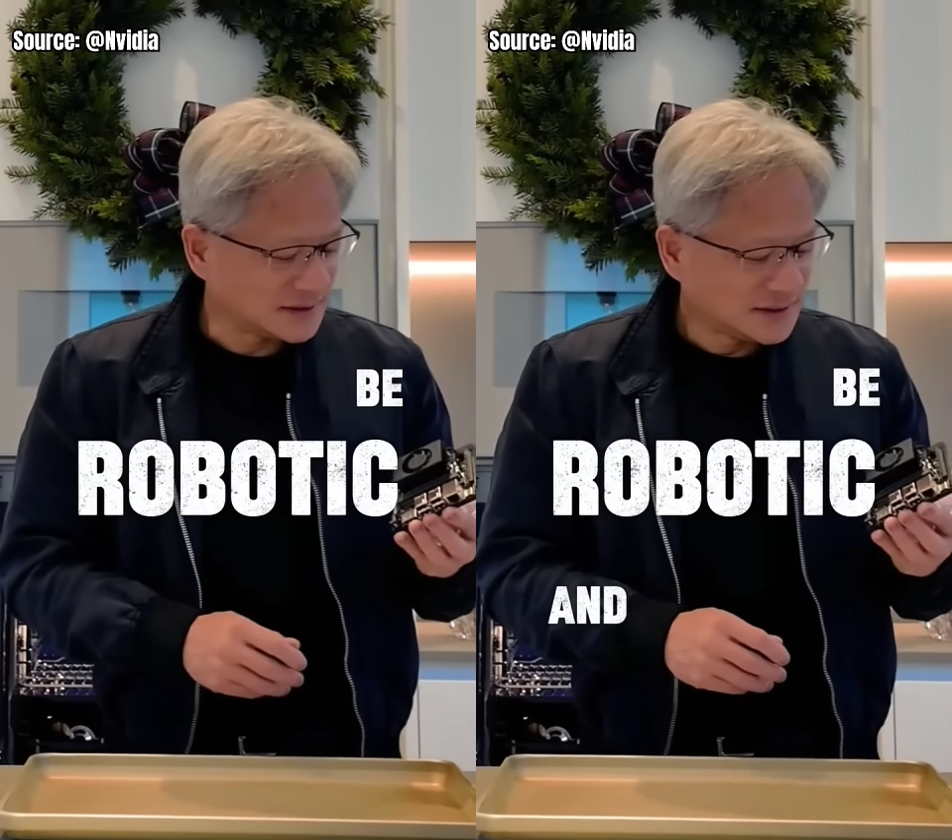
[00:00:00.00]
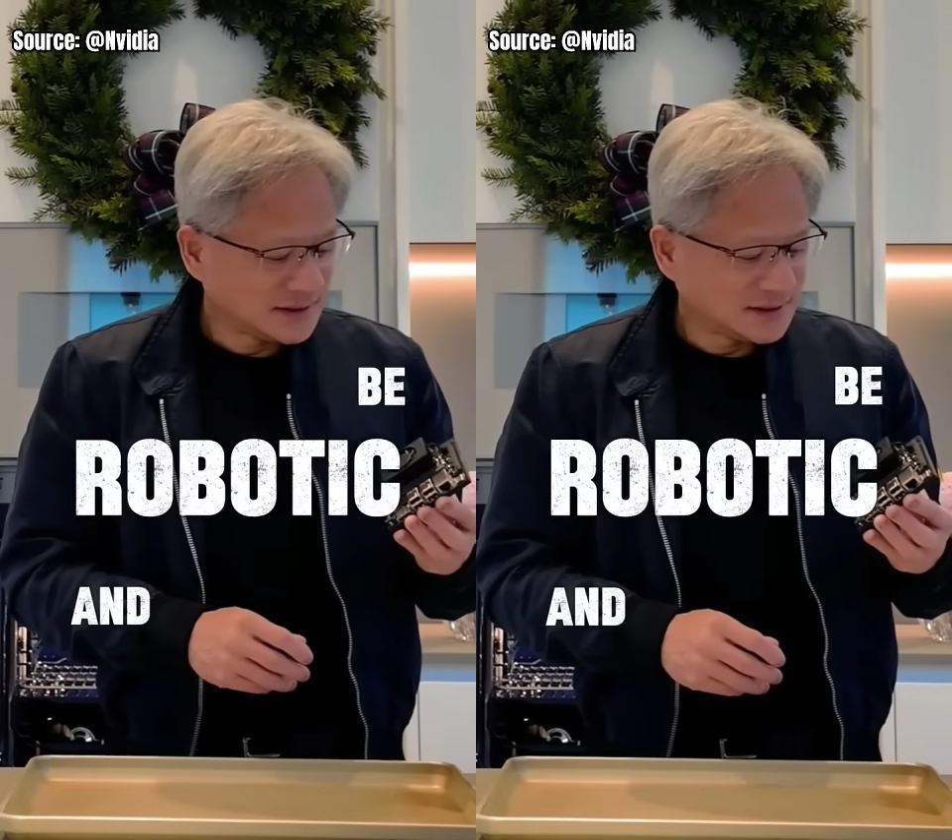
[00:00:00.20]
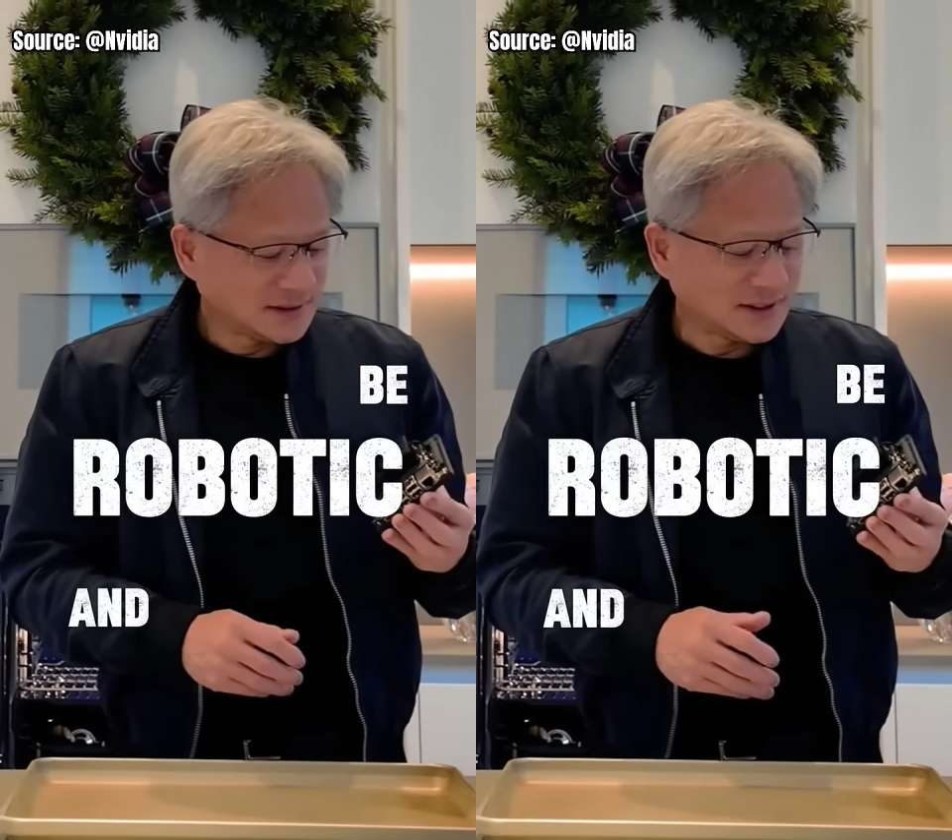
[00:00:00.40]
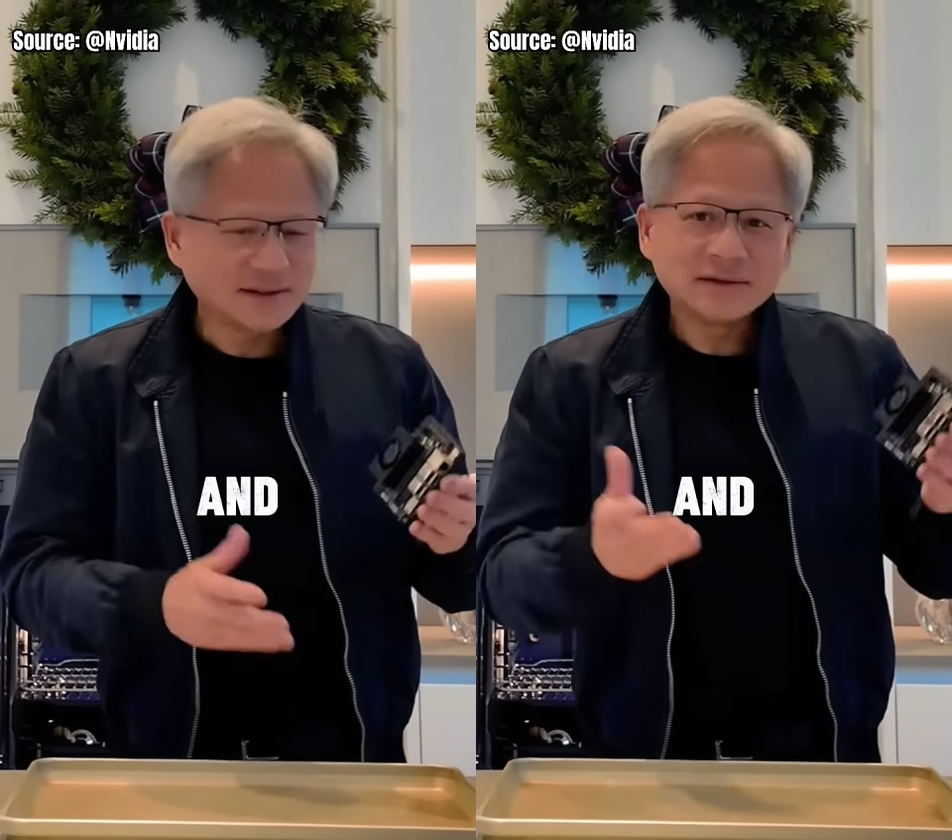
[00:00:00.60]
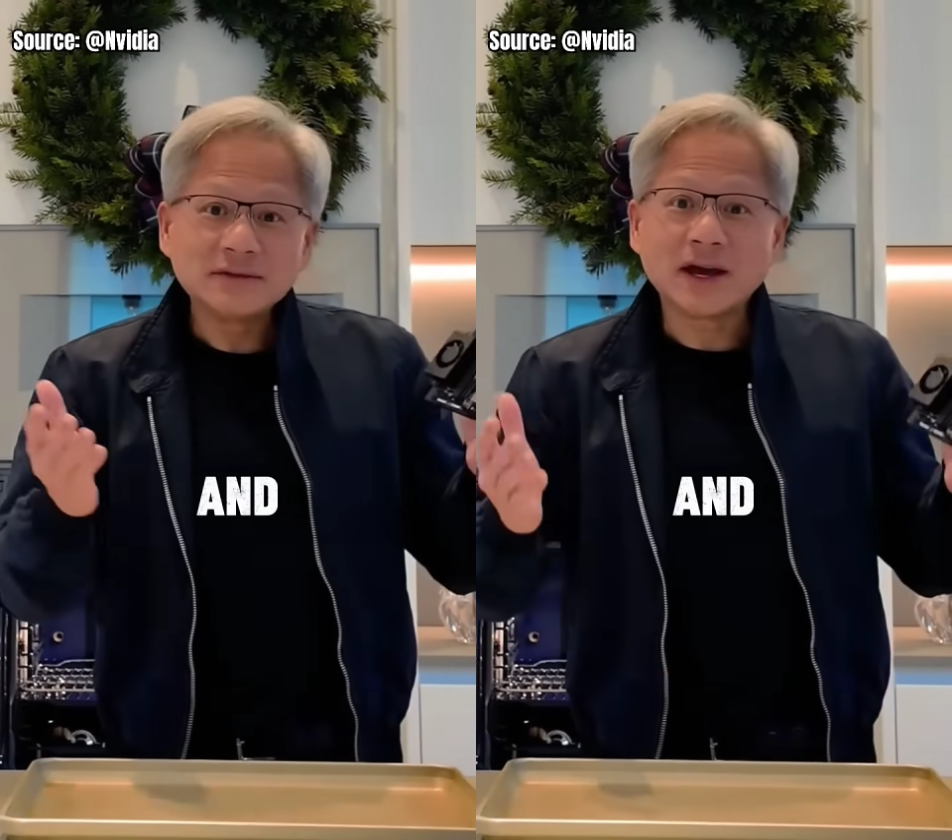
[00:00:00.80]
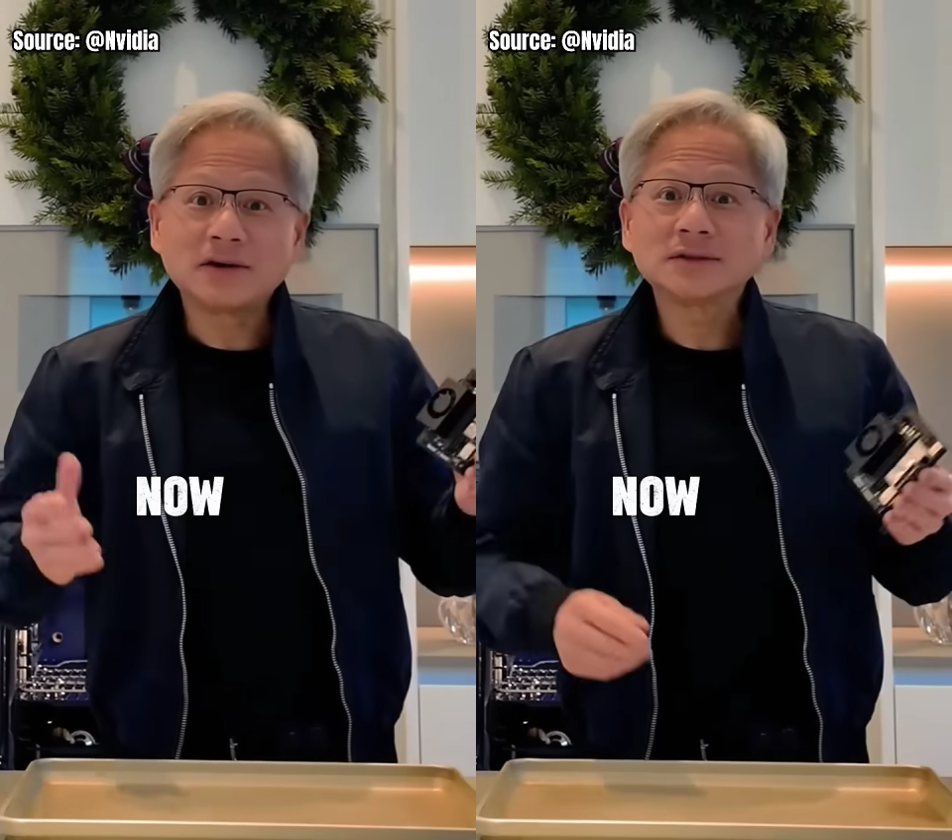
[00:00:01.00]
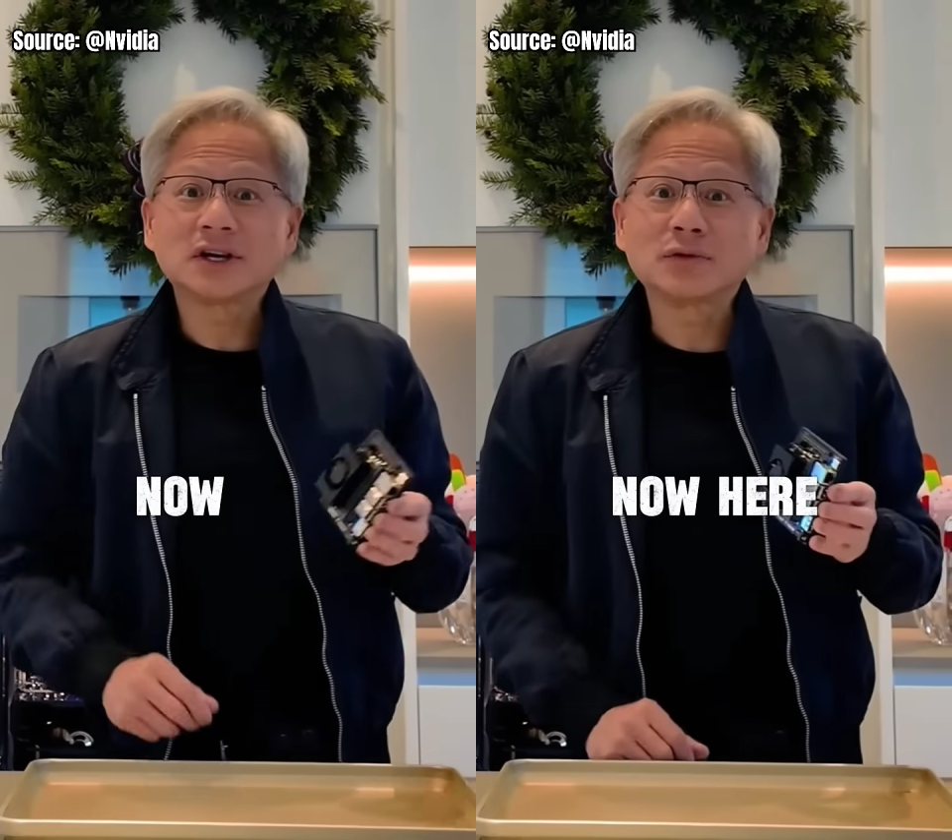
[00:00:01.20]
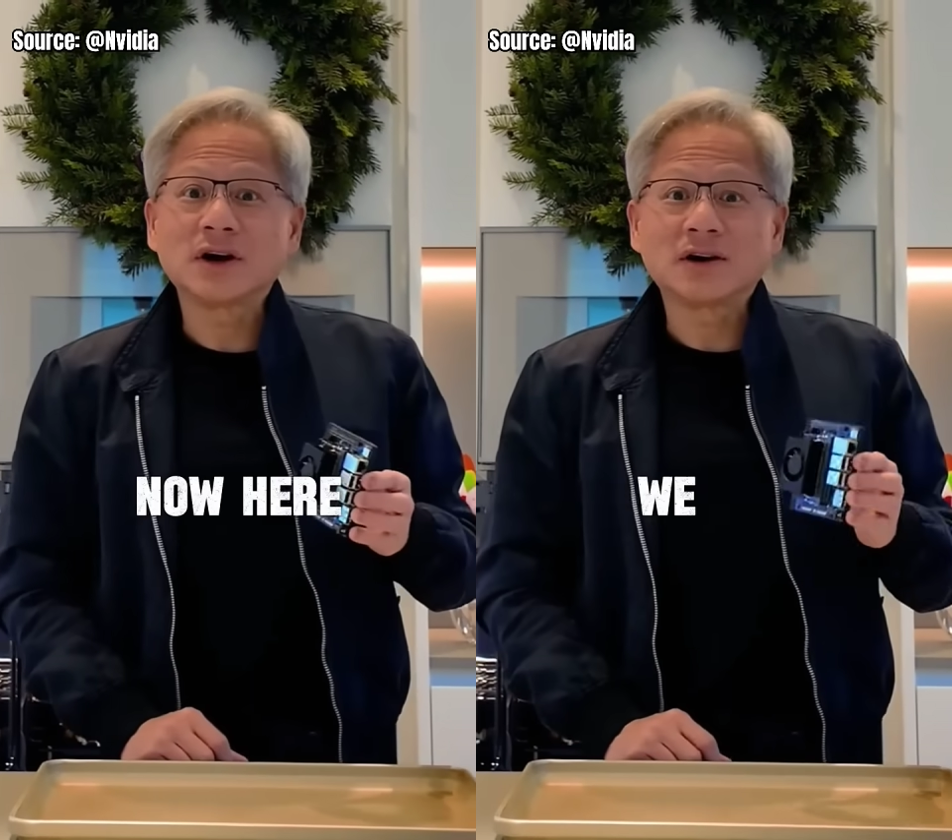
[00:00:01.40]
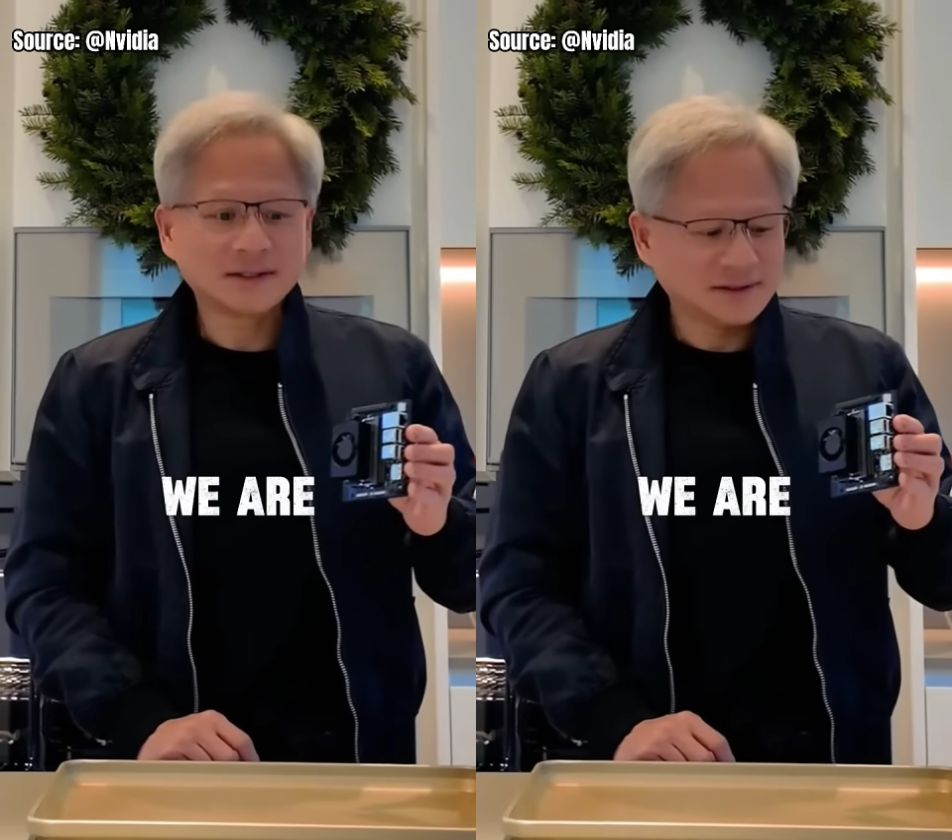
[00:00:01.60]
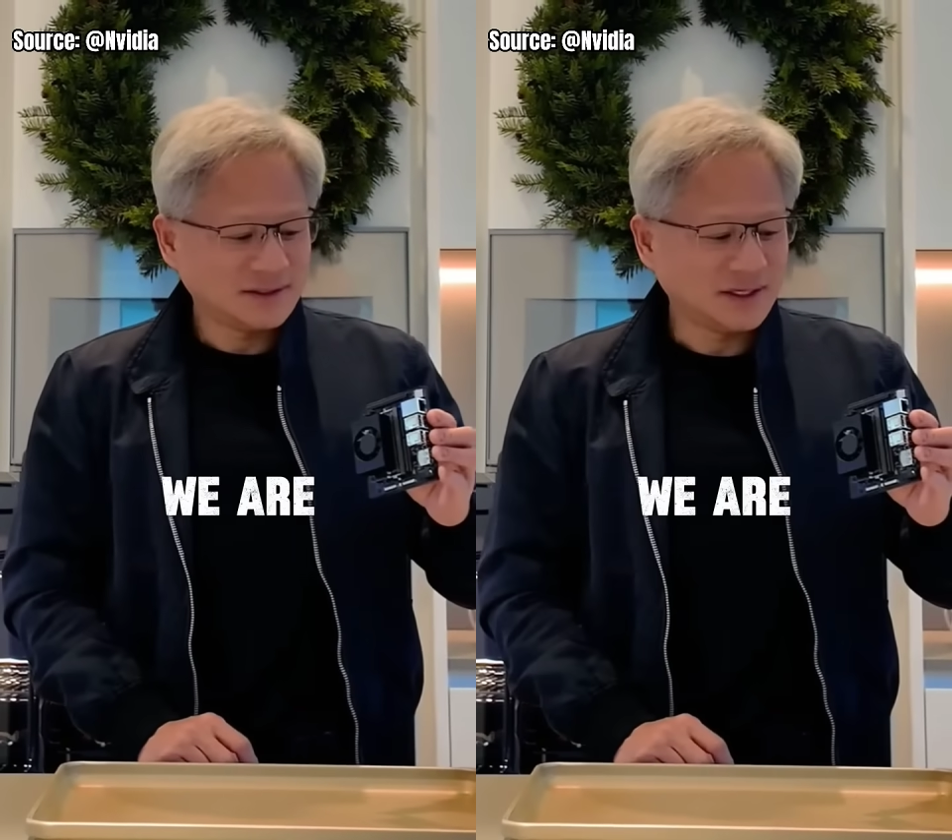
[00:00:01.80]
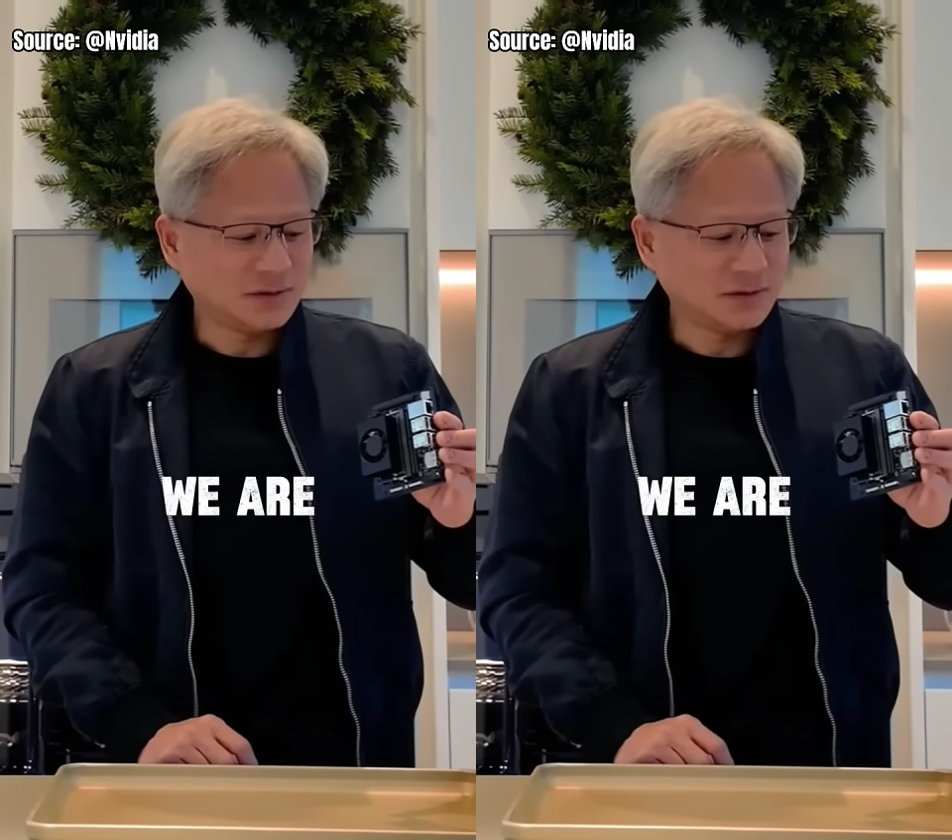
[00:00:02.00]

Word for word: And, and now here we are,